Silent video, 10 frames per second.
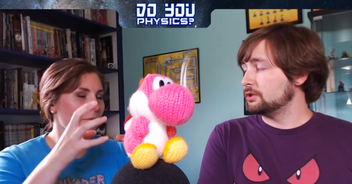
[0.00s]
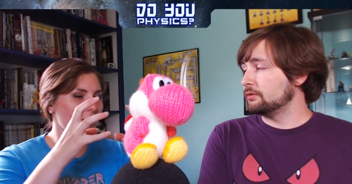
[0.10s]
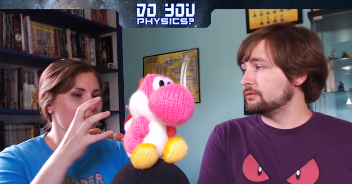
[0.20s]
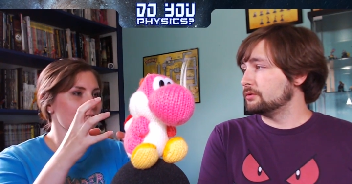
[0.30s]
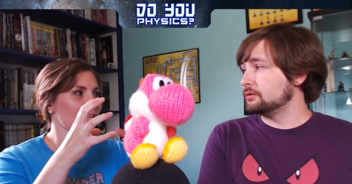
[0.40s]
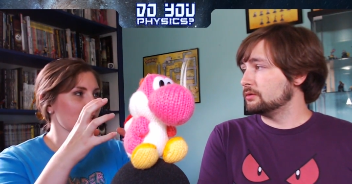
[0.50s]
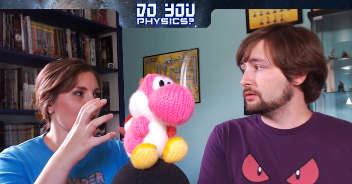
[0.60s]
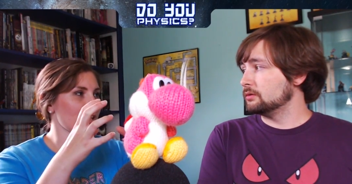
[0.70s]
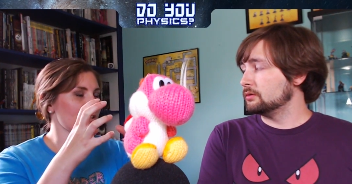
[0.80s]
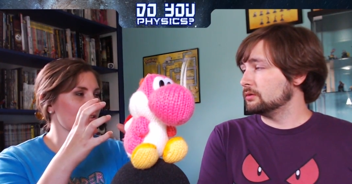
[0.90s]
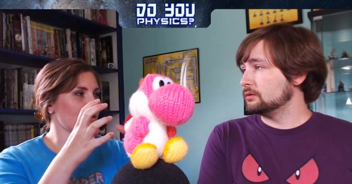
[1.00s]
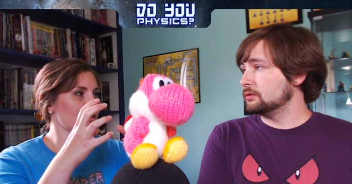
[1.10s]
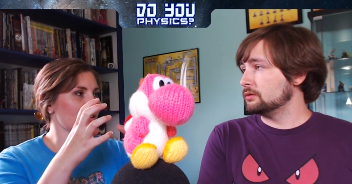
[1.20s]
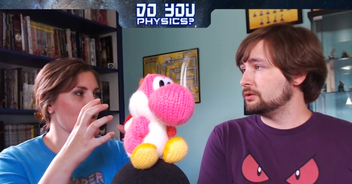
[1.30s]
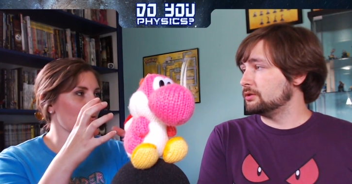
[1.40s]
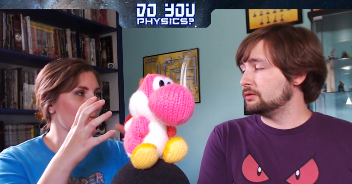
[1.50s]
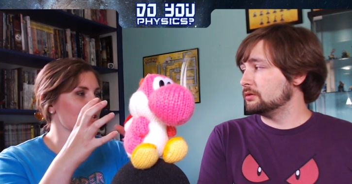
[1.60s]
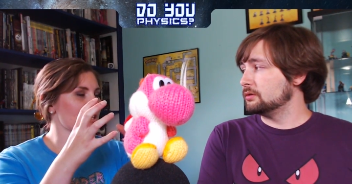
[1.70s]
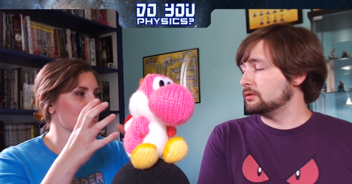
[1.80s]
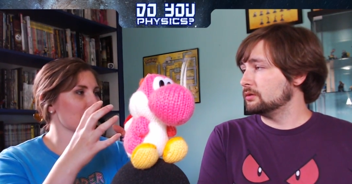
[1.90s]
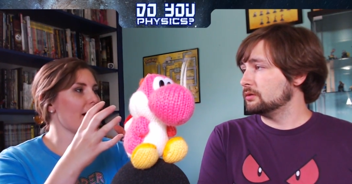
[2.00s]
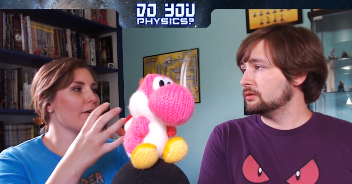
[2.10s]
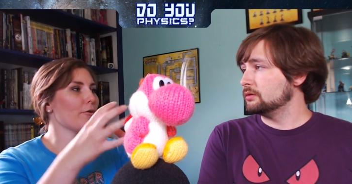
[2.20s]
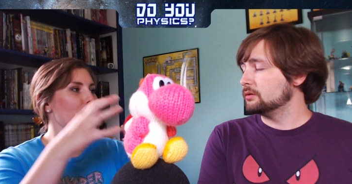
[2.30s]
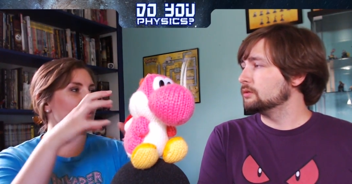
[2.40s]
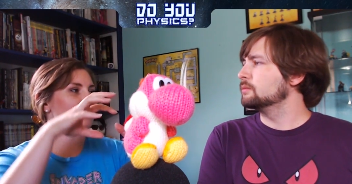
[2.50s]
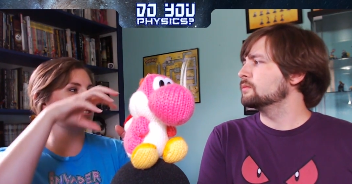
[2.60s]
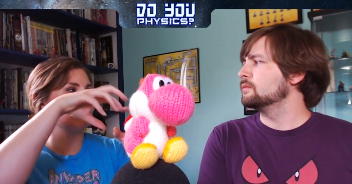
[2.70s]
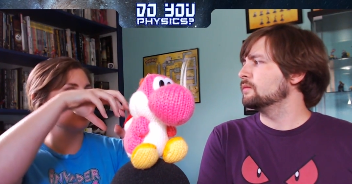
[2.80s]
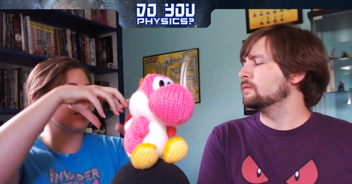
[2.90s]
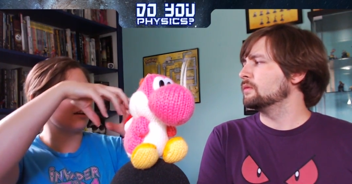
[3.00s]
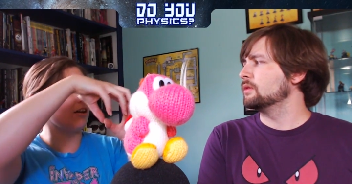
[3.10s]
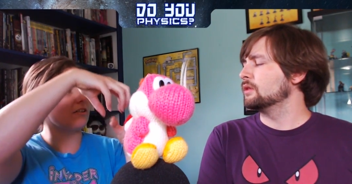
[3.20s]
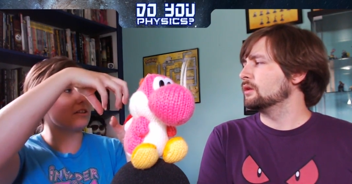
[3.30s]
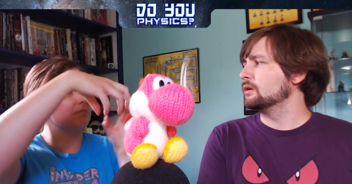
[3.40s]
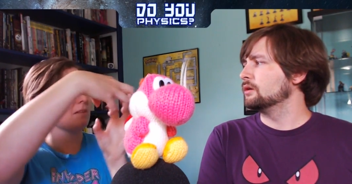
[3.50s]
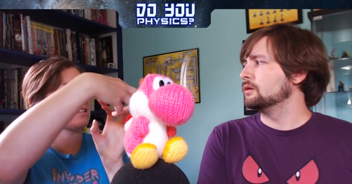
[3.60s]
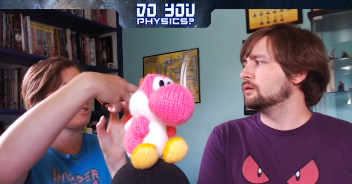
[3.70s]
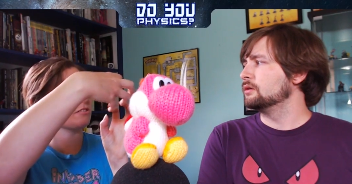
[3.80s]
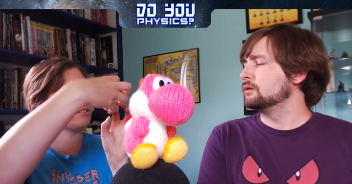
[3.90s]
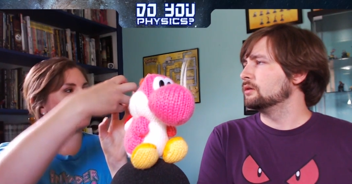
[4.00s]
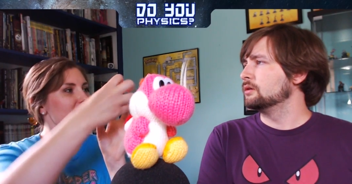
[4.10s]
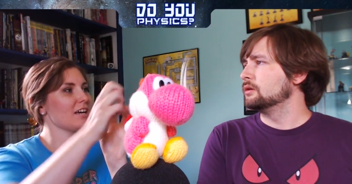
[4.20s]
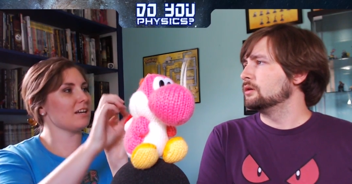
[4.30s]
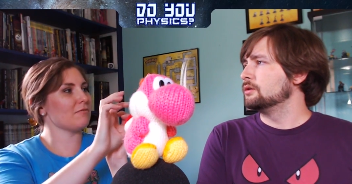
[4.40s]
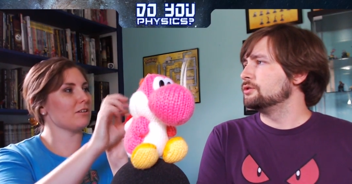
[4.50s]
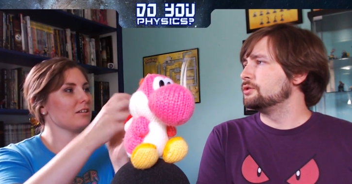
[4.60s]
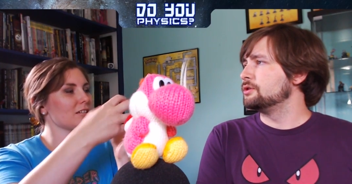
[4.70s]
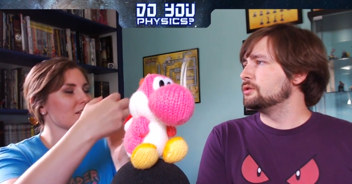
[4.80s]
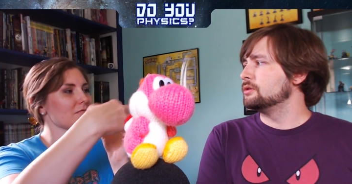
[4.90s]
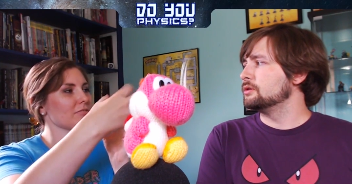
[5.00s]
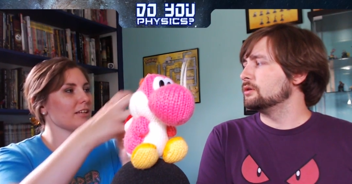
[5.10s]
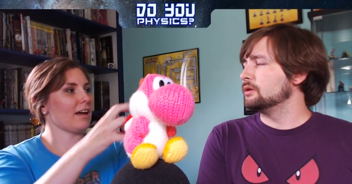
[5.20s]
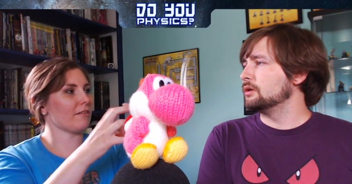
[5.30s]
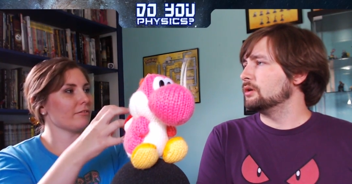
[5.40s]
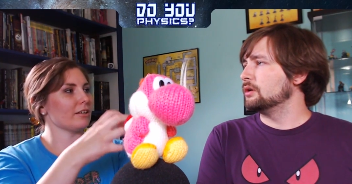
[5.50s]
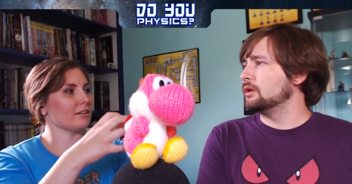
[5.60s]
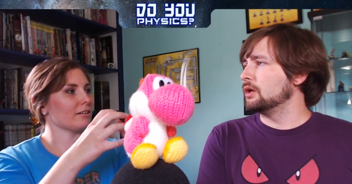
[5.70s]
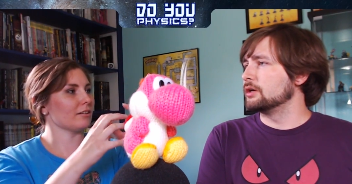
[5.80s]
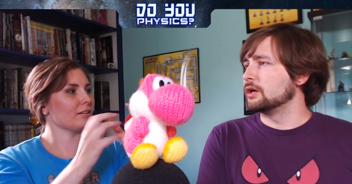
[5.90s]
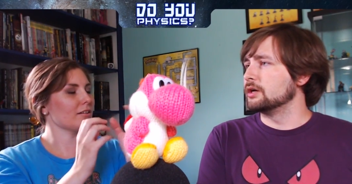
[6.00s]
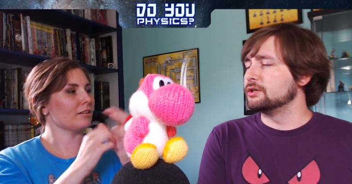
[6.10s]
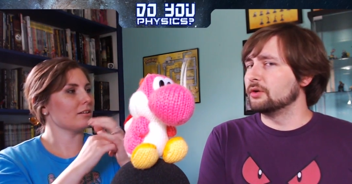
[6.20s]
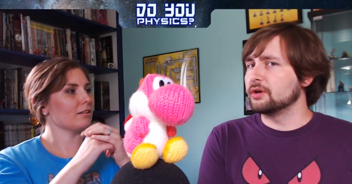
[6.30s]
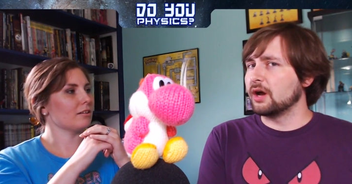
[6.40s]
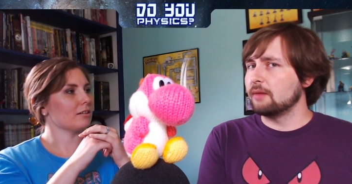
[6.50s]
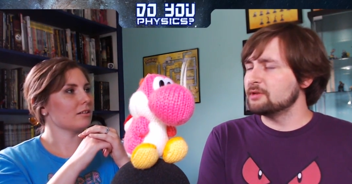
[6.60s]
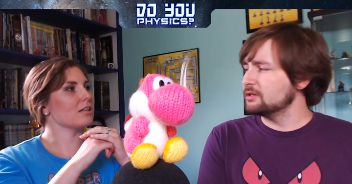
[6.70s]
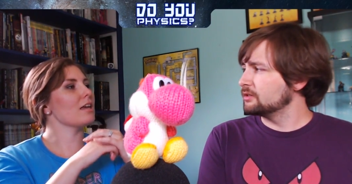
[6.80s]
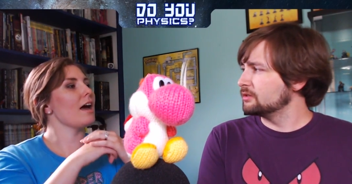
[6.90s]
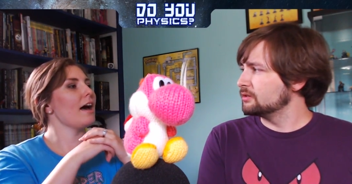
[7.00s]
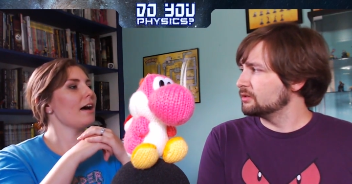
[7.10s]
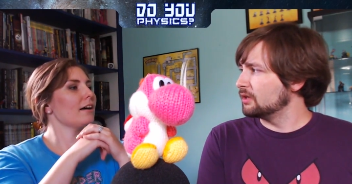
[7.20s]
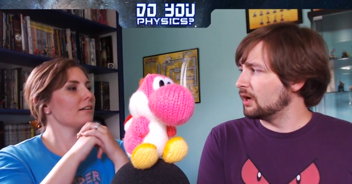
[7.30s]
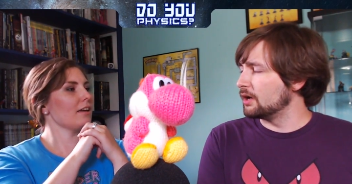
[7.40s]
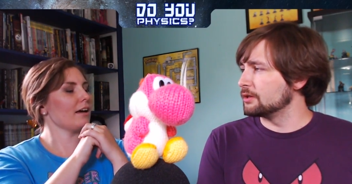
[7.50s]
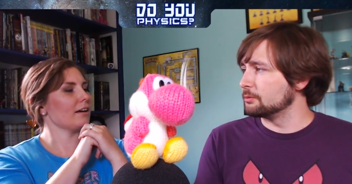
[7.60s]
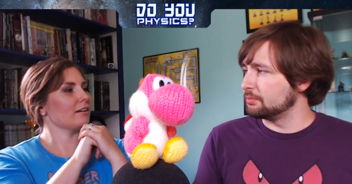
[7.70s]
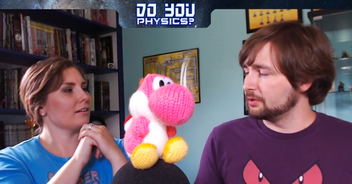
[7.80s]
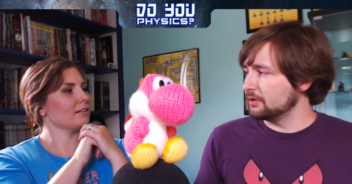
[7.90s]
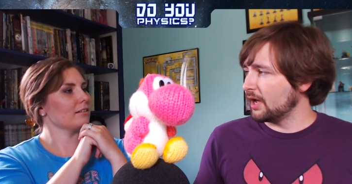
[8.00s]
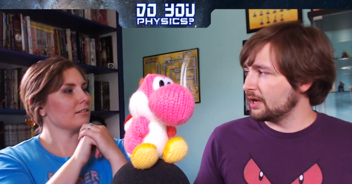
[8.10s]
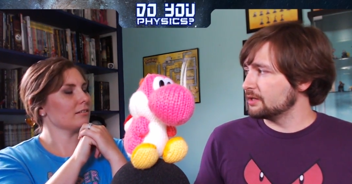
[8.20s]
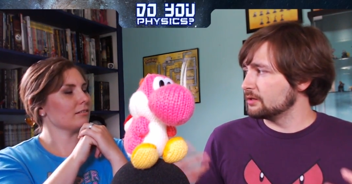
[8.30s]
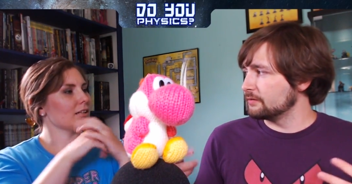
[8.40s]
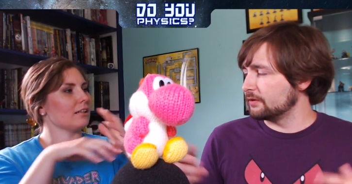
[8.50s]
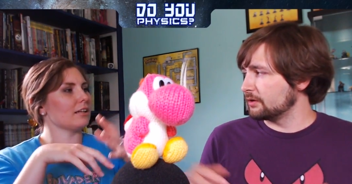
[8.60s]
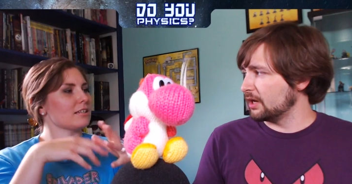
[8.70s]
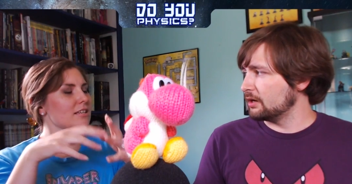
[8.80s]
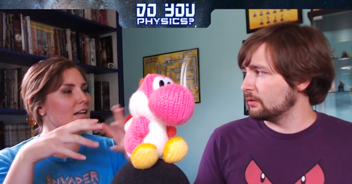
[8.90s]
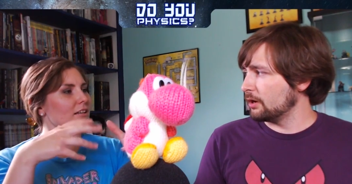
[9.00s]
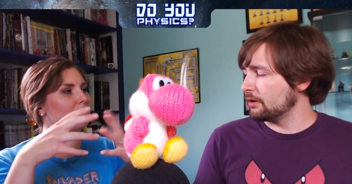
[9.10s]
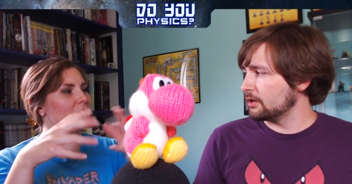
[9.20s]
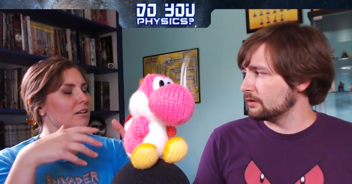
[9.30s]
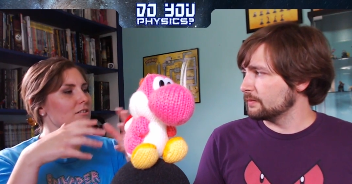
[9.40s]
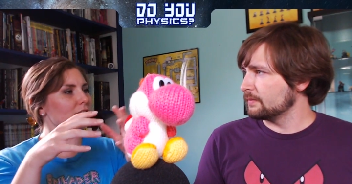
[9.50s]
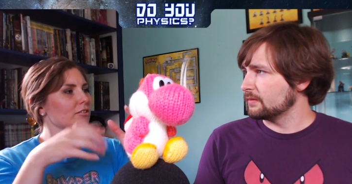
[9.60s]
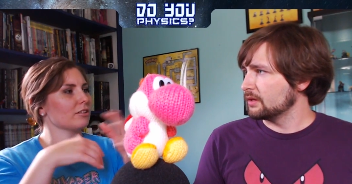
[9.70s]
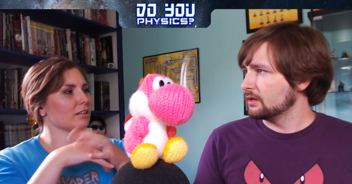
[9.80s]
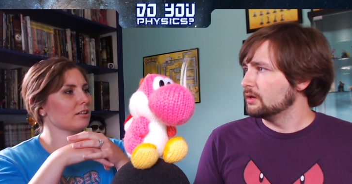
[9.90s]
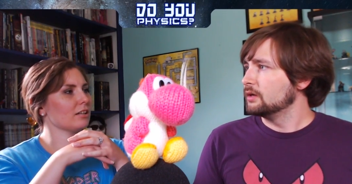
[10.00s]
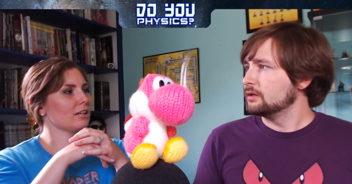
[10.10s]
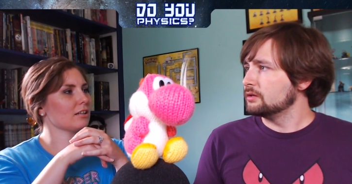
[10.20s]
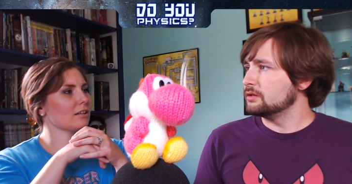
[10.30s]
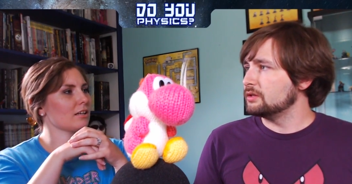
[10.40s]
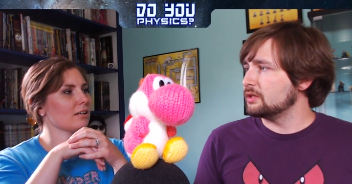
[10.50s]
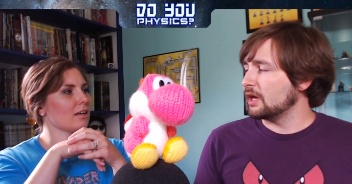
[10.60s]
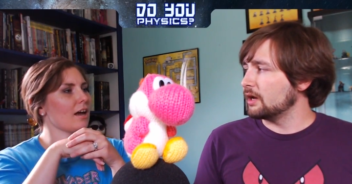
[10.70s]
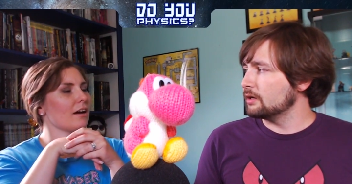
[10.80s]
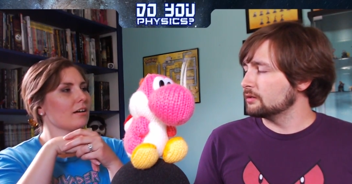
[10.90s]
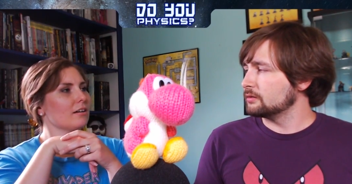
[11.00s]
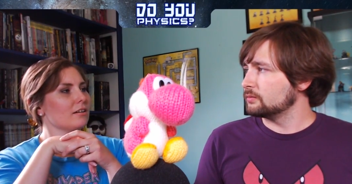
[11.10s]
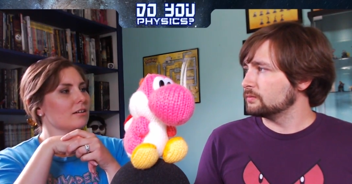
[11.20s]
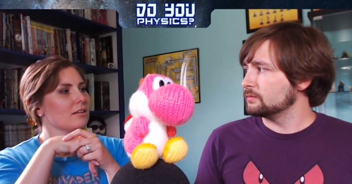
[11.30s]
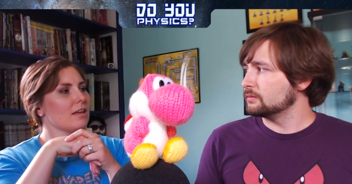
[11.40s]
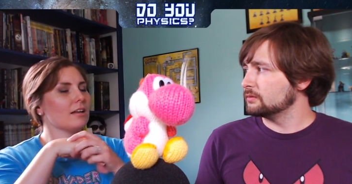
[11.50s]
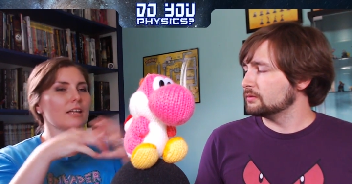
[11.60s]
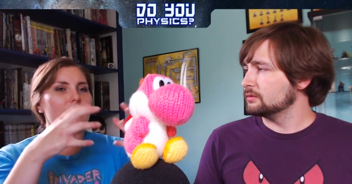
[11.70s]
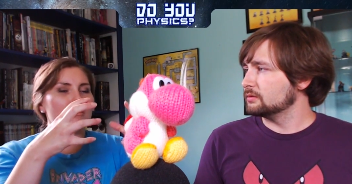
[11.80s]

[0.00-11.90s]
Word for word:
Speaker 1: but the... it's like it opens its mouth and it's just like all this muscle inside of it. It doesn't really have like a, like
Speaker 2: a uh, Dodogama. Yeah, uh, yeah. the blue guy in the, the volcano like, area,
Speaker 1: looking like thing. Yeah. yeah. Yeah, like